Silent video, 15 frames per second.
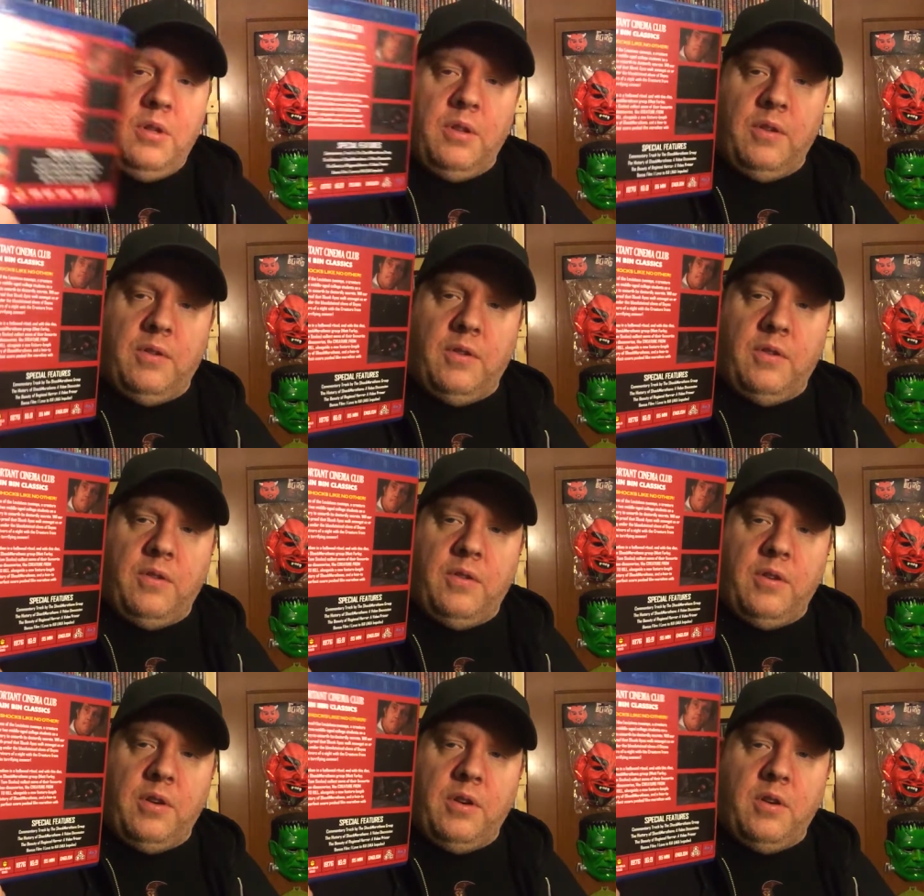This
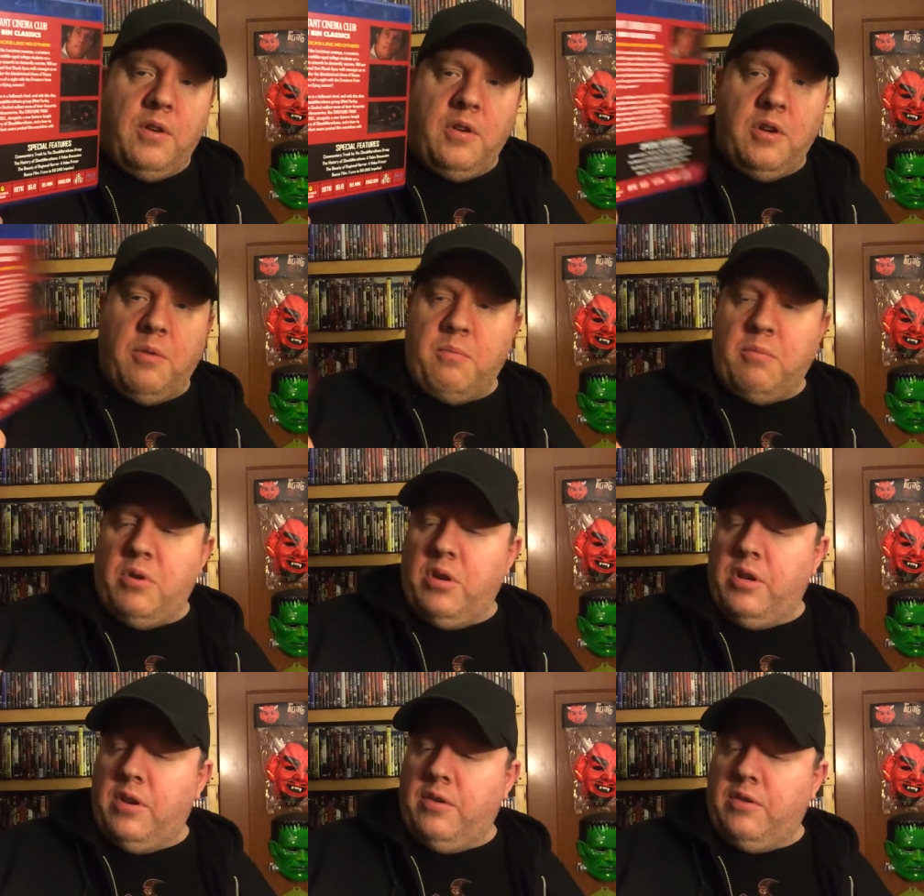is their
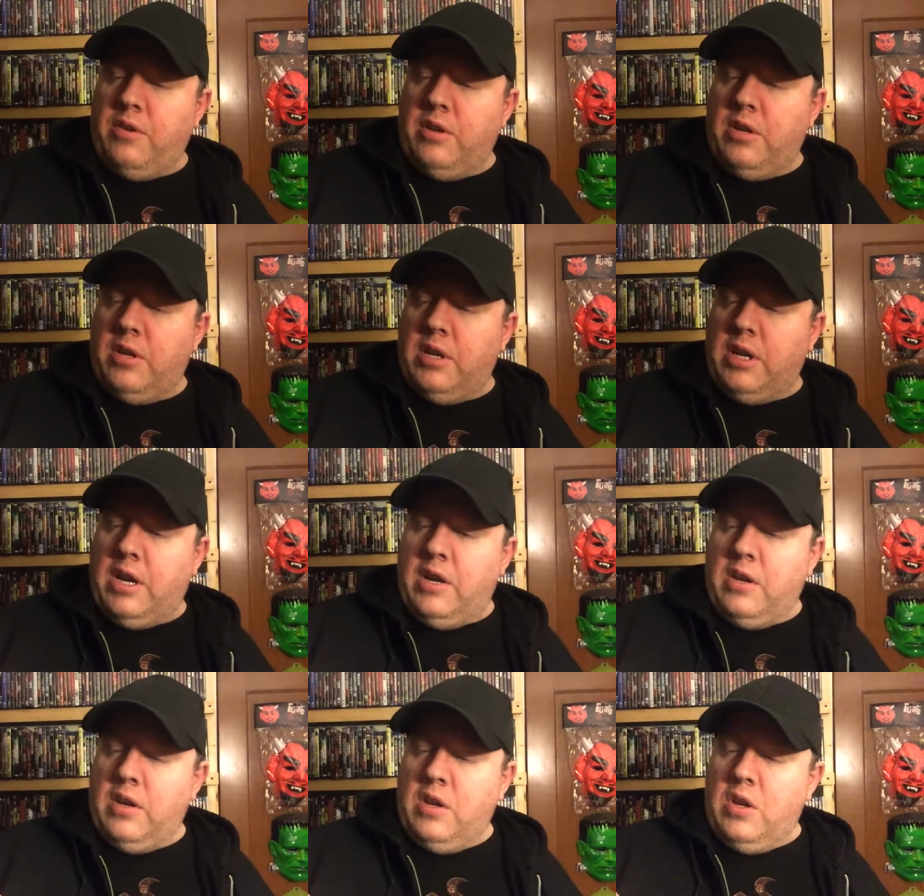numbered edition. I
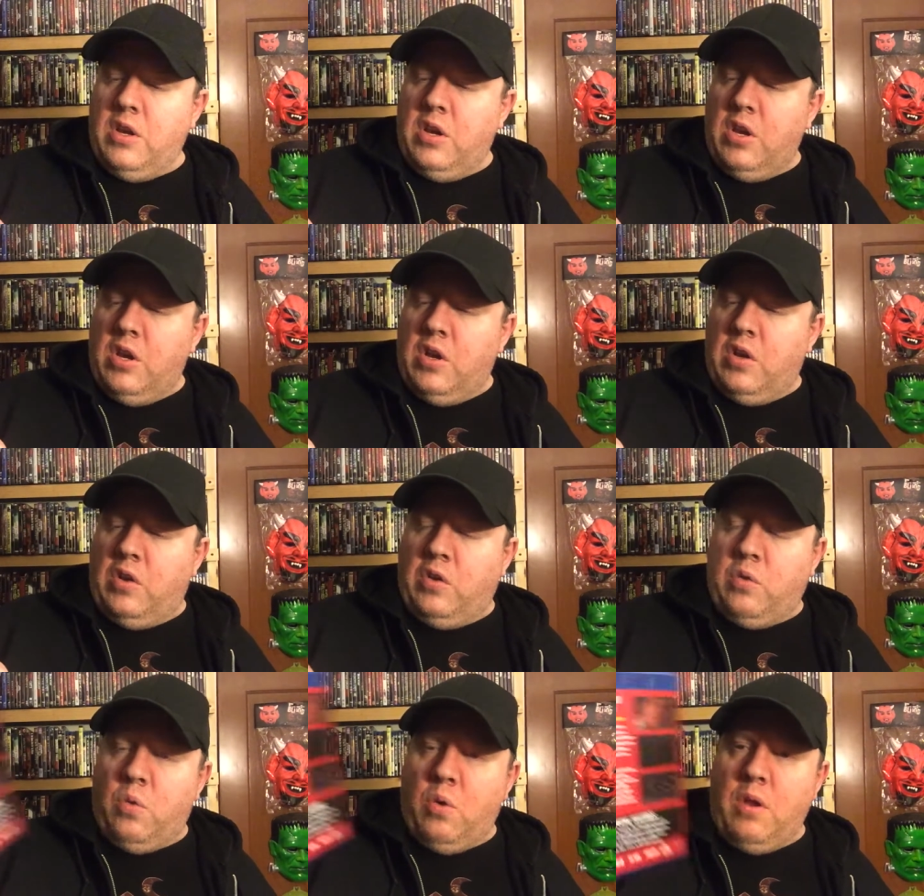got
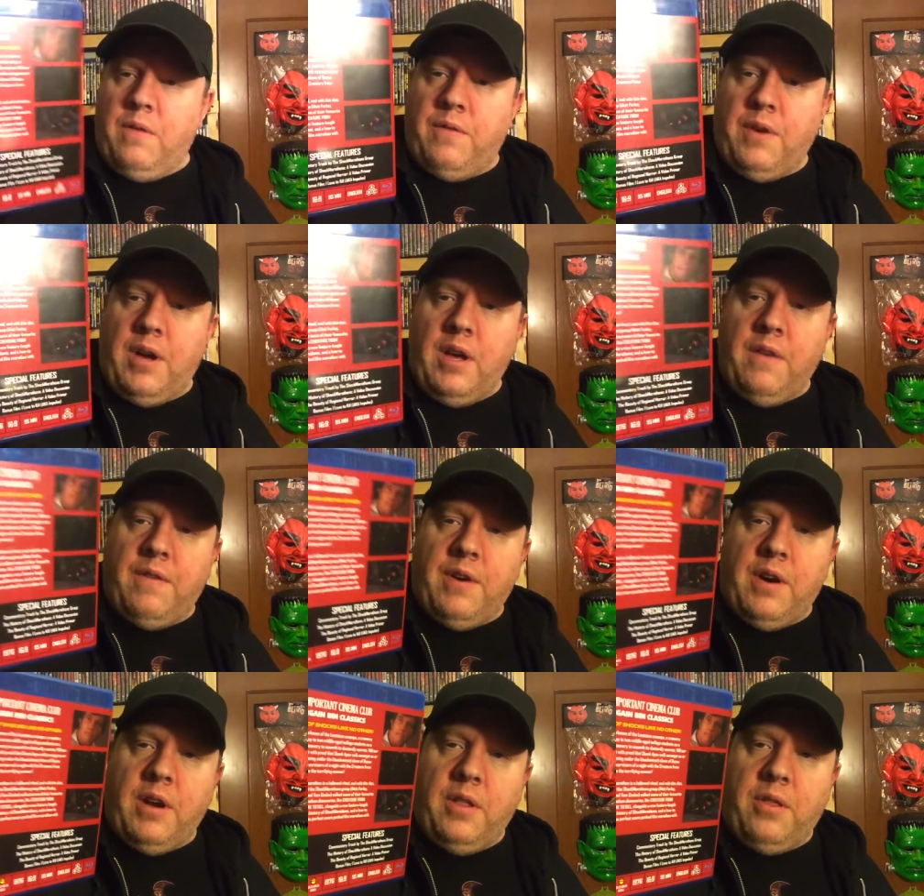
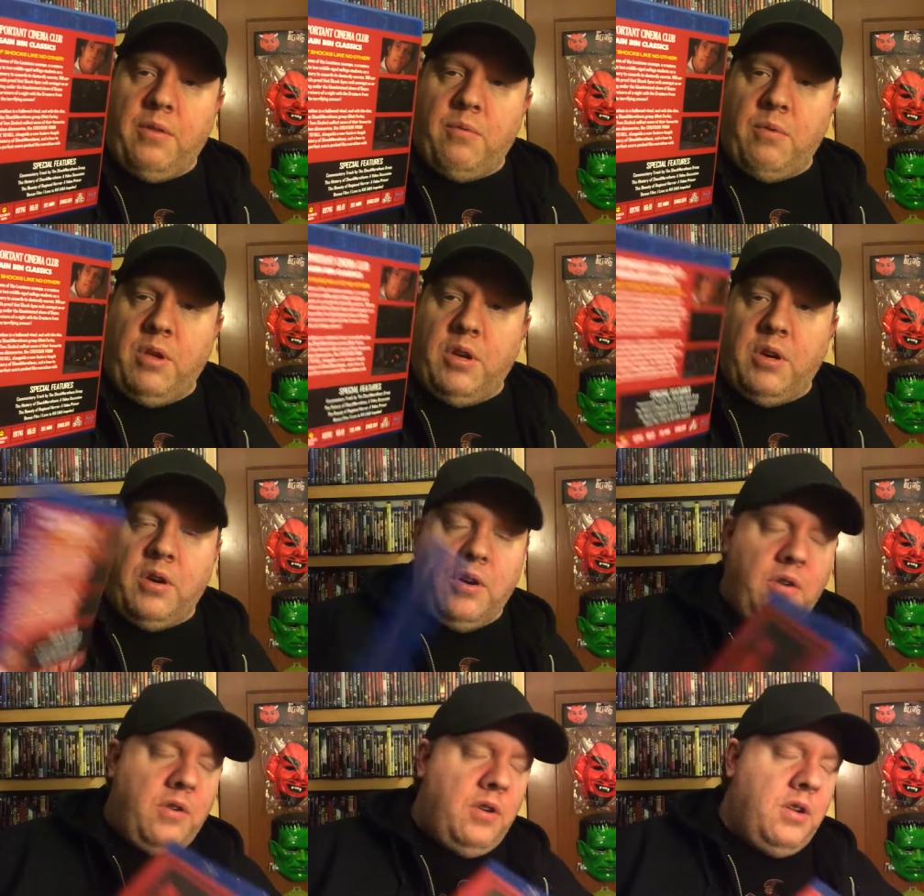25 out of
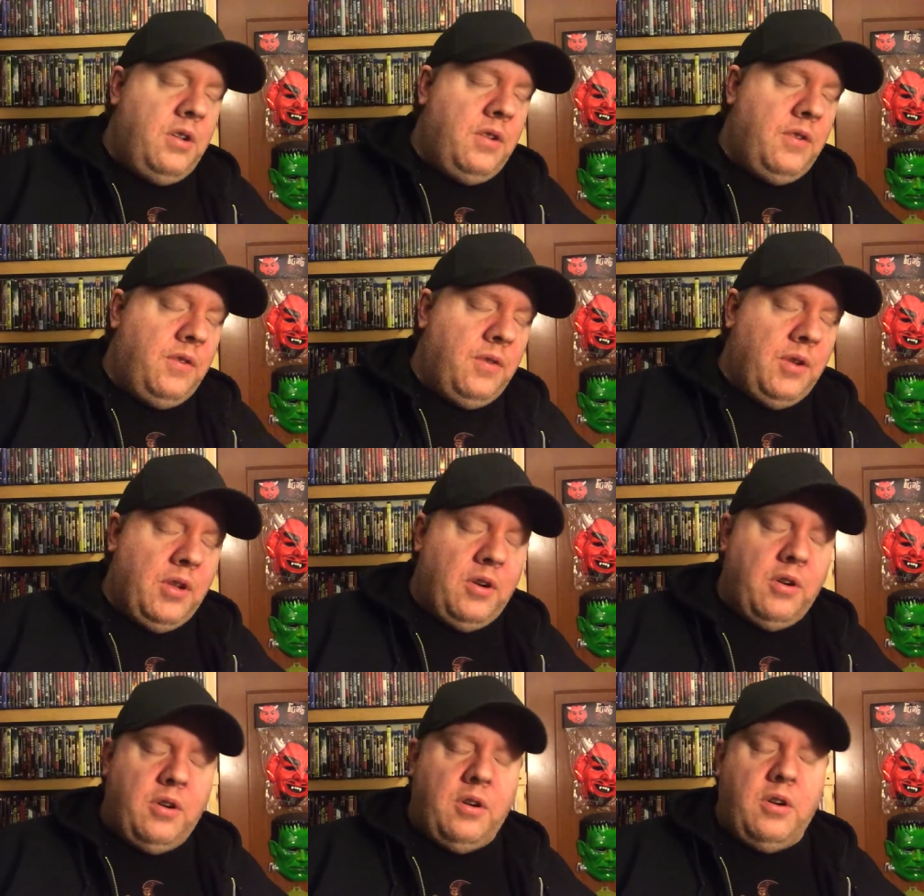300. So
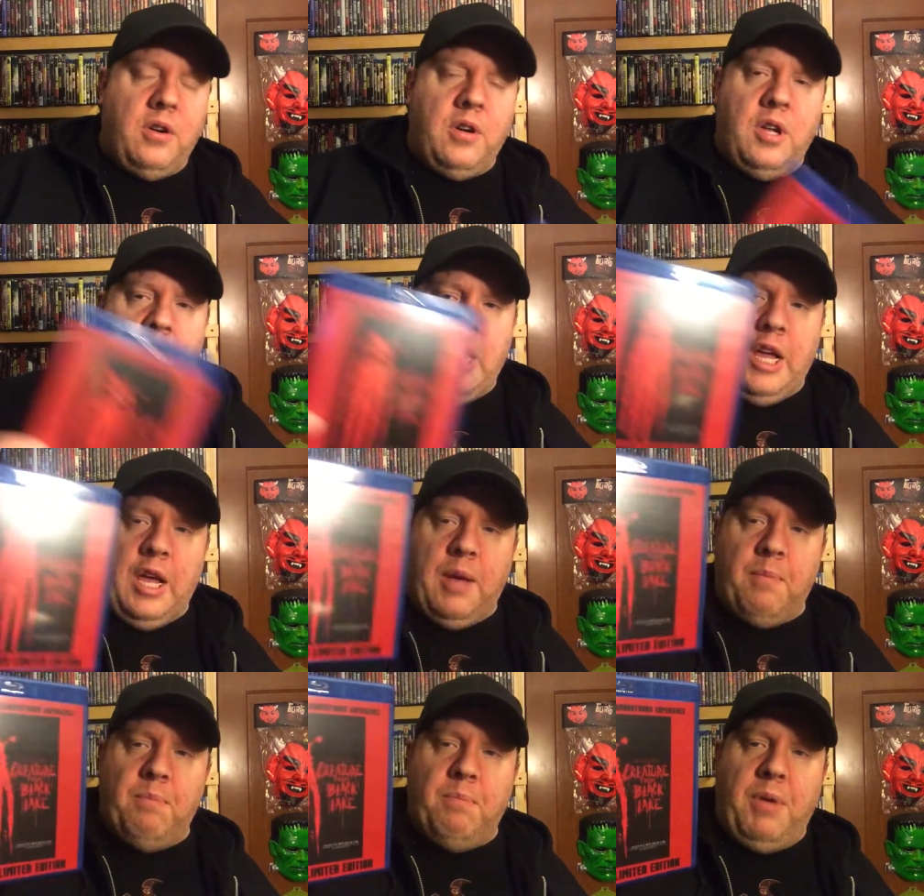another
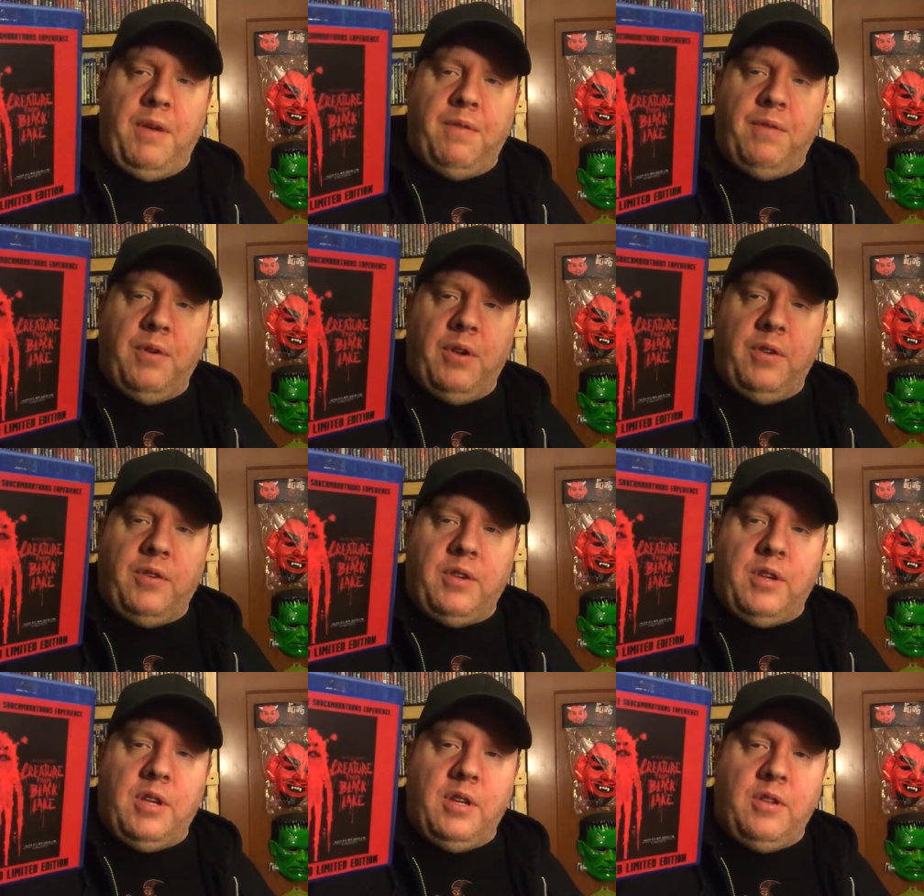
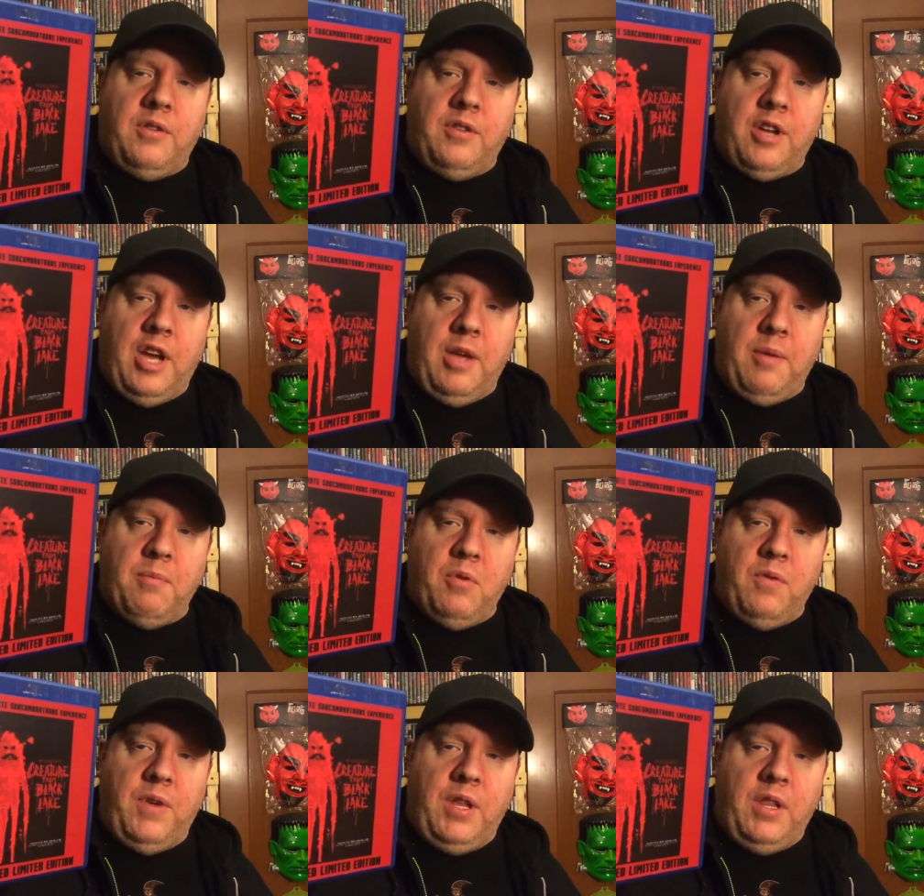Bigfoot-esque type
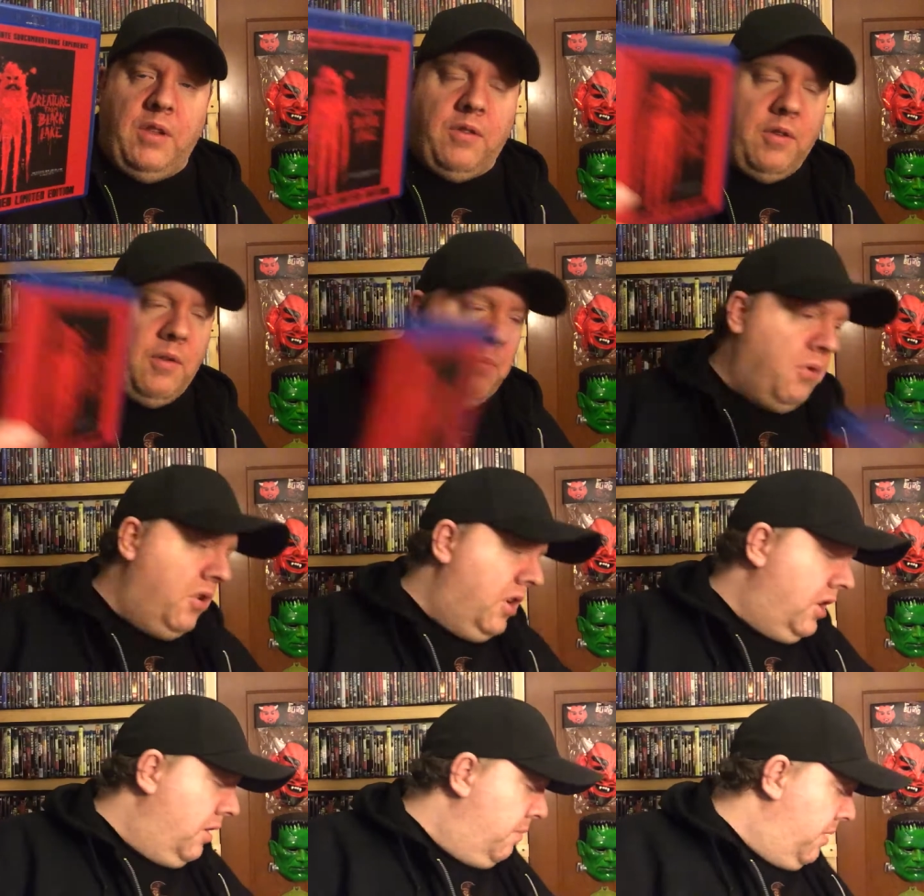movie. These are
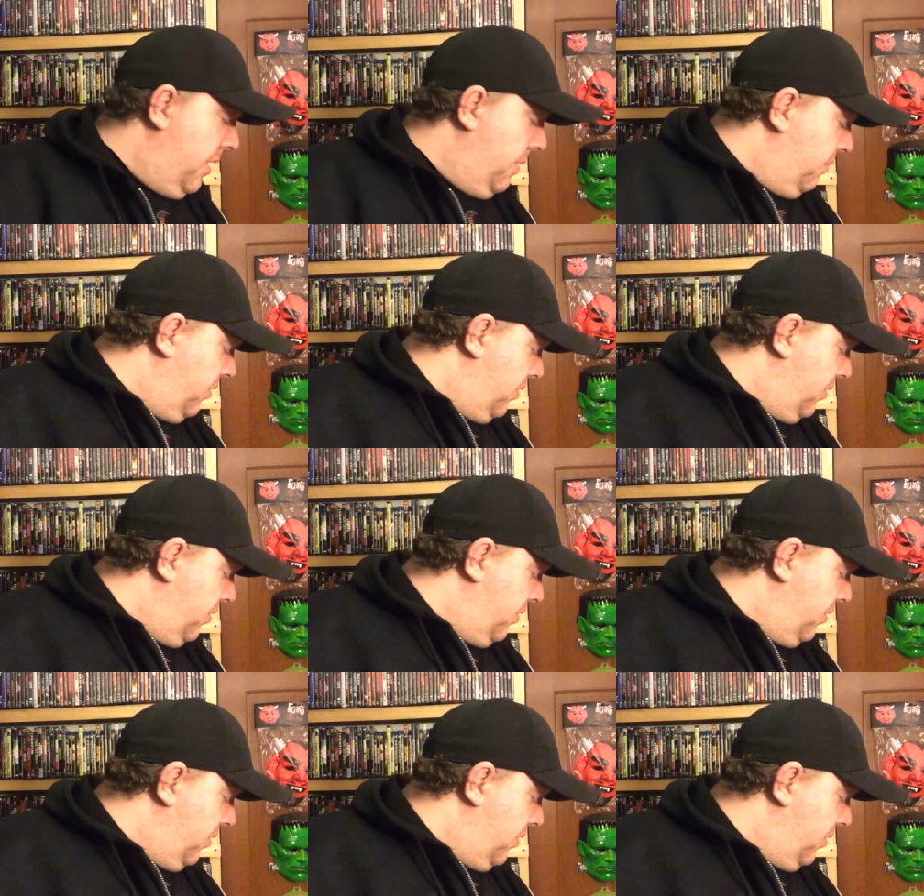Burn On Demand